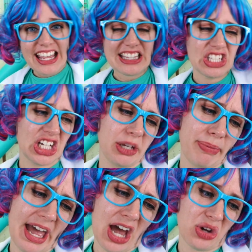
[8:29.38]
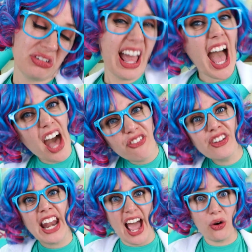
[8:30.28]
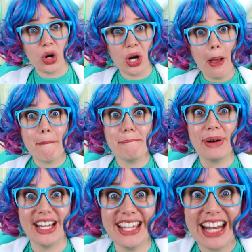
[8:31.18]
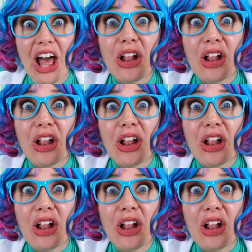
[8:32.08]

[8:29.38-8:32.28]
It took about half an hour, but